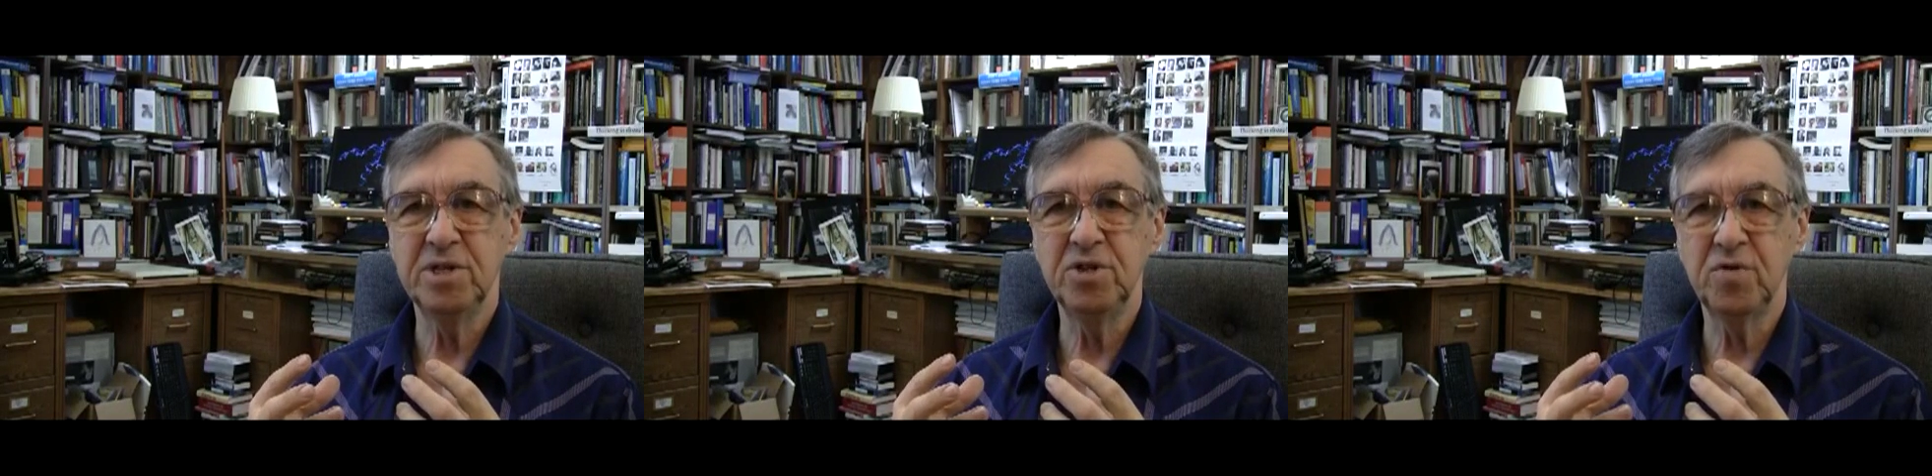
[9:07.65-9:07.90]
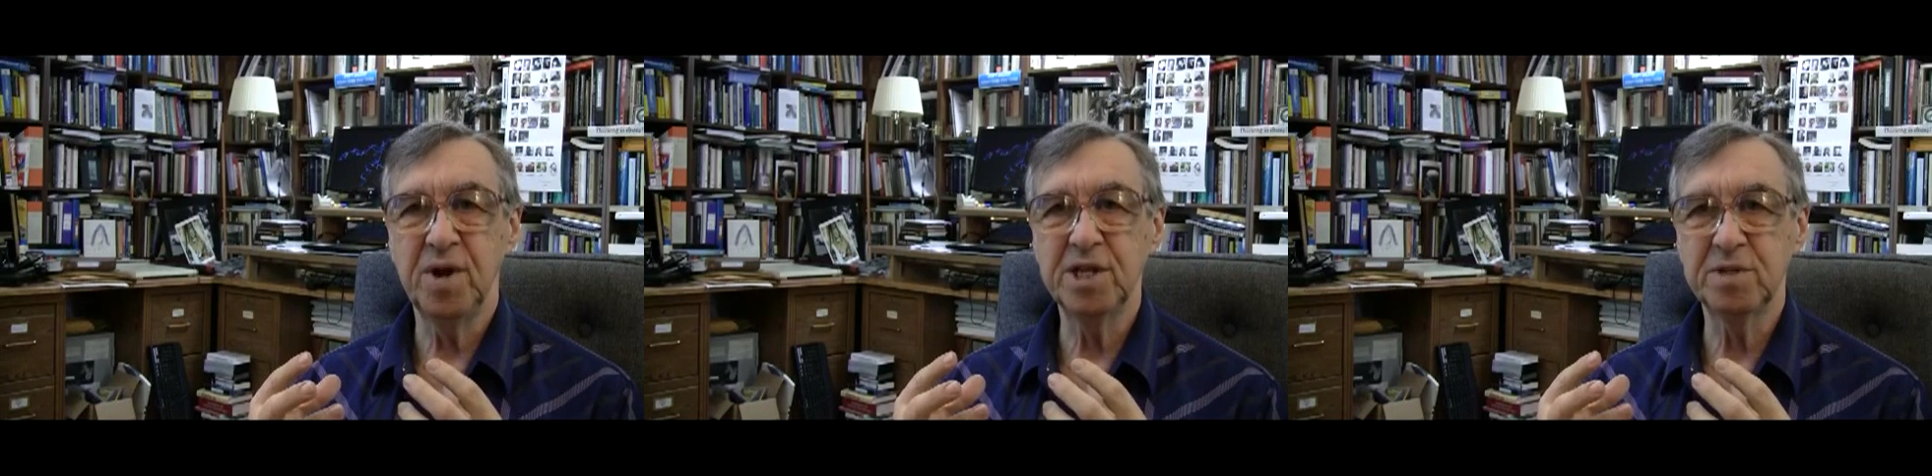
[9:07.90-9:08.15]
in
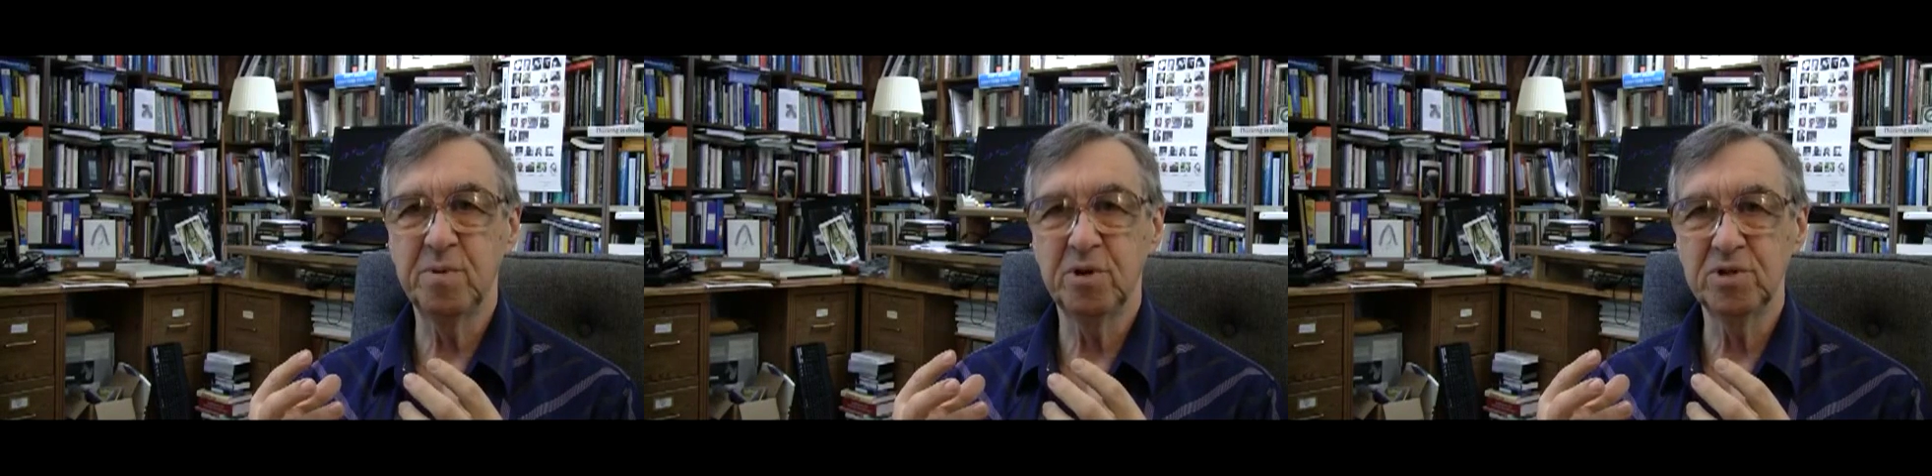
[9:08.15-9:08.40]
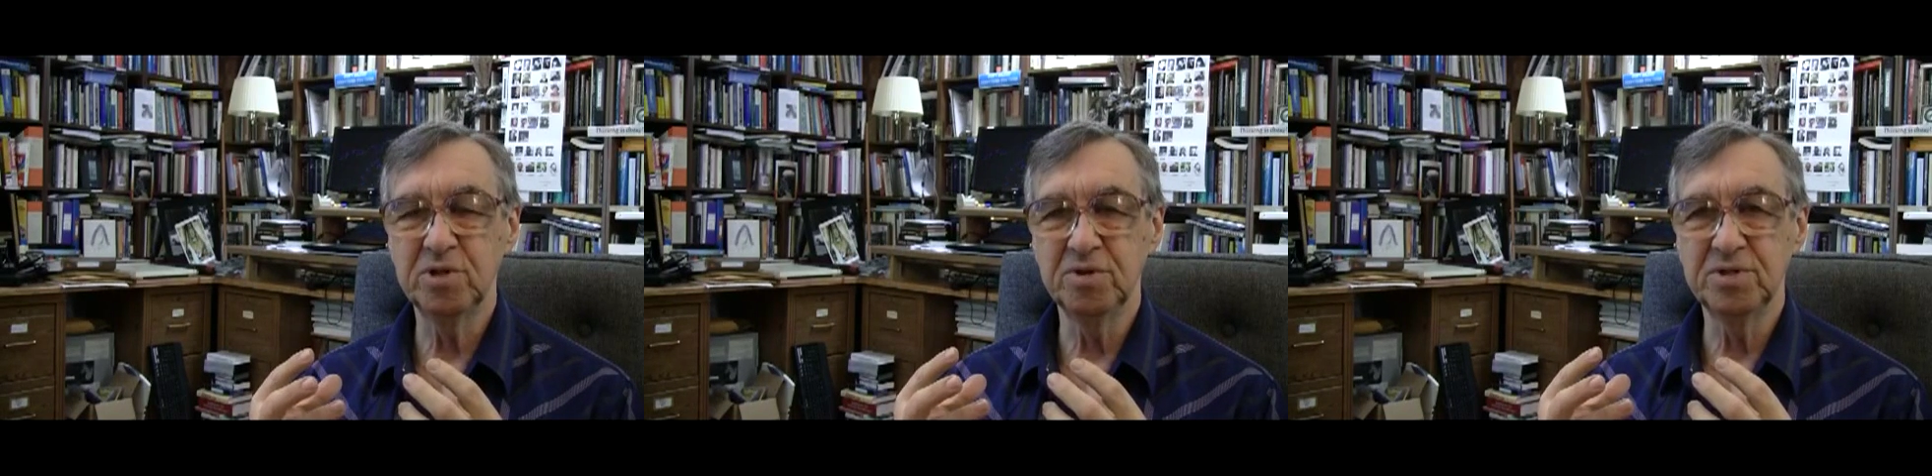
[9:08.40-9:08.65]

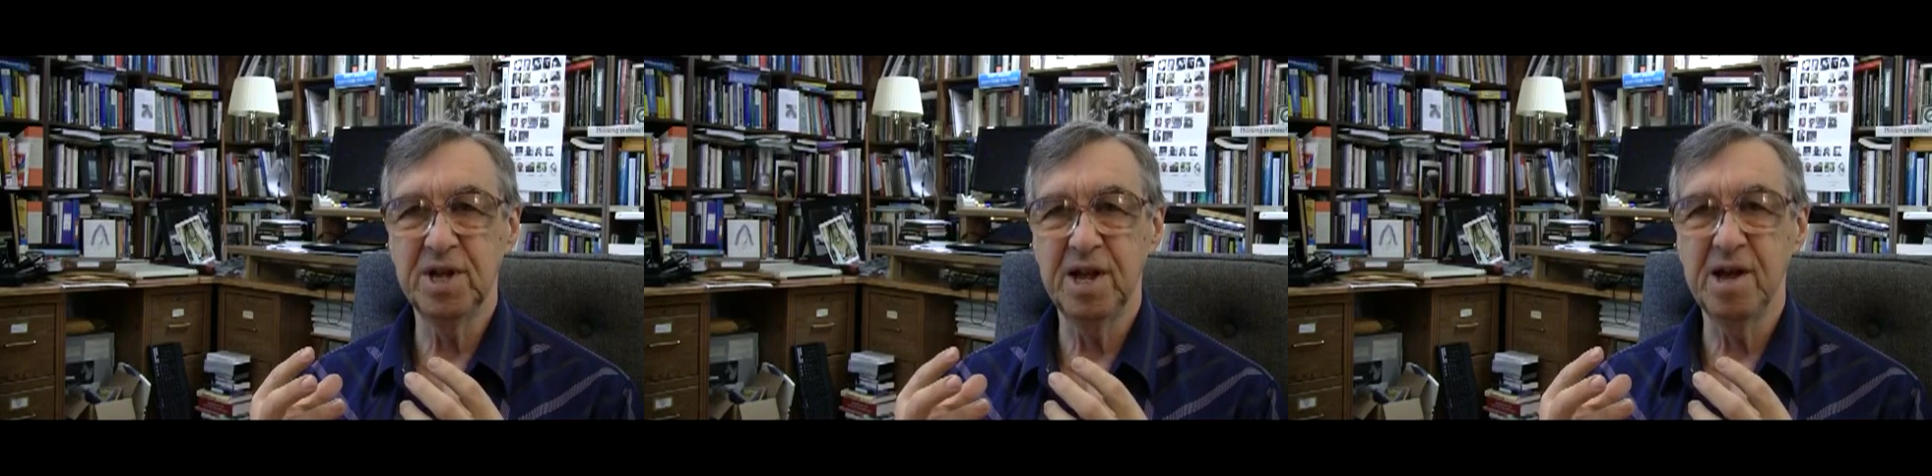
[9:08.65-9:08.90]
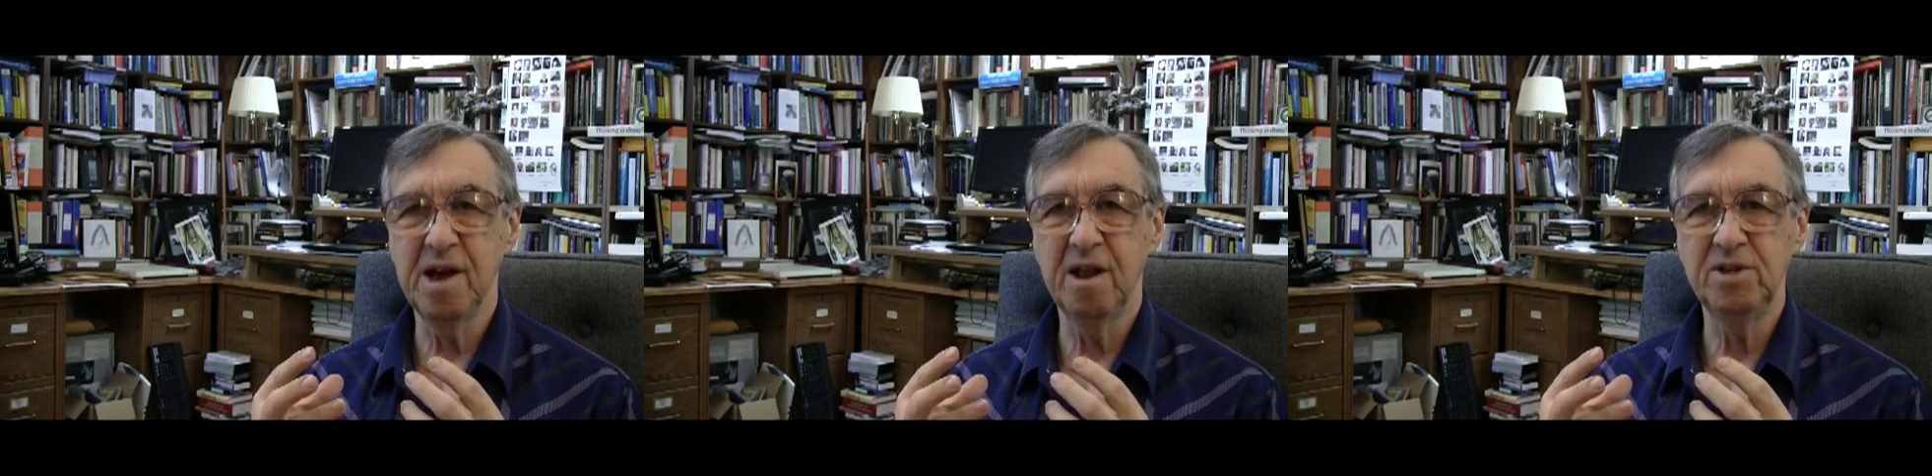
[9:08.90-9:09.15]
transpersonal
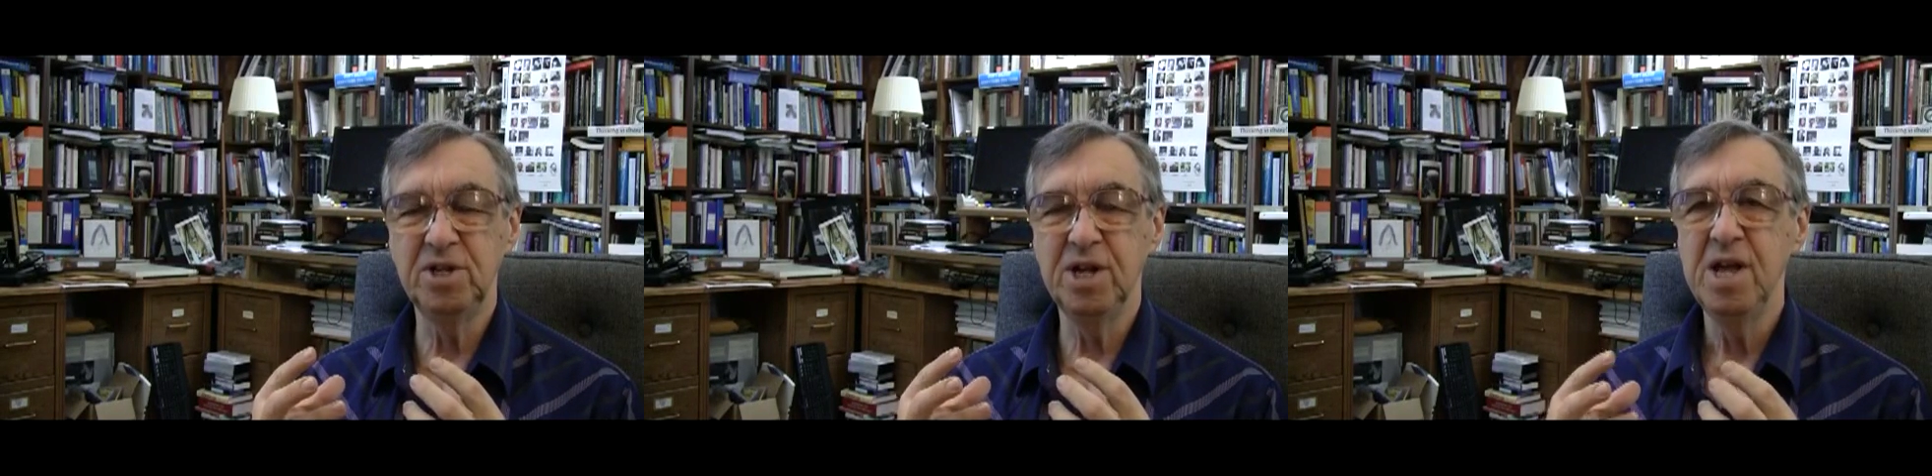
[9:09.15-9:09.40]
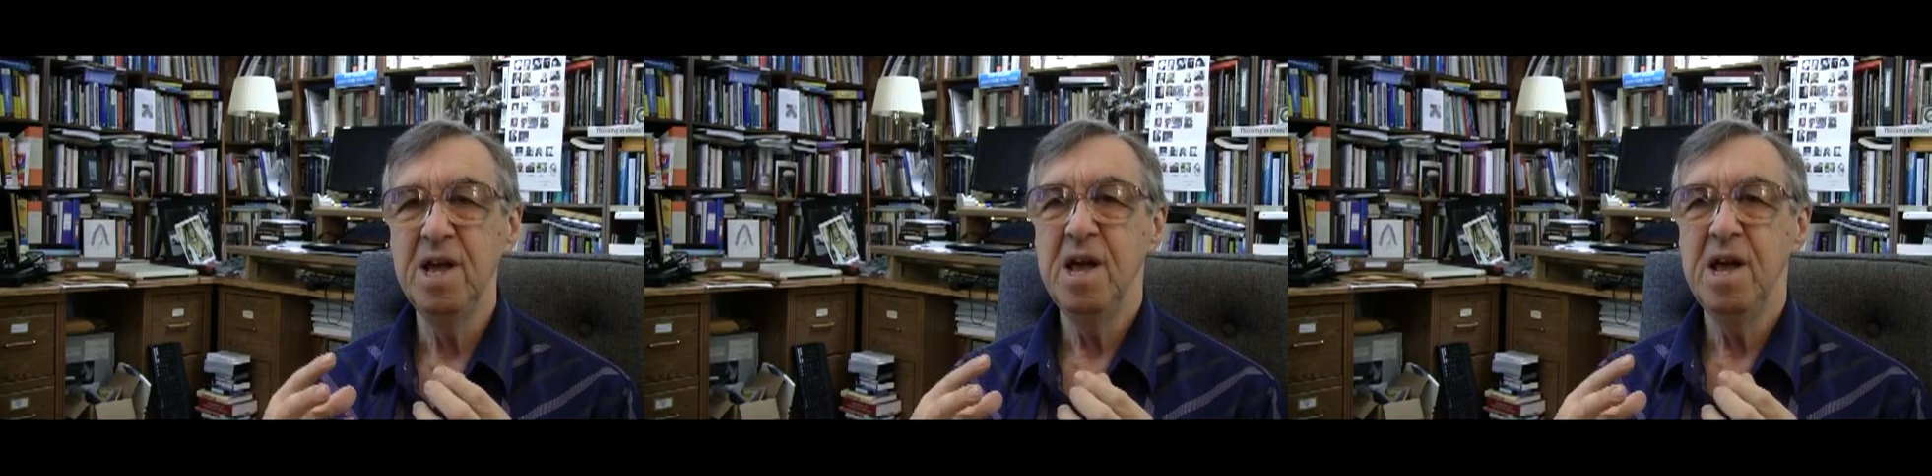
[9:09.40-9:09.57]
psychology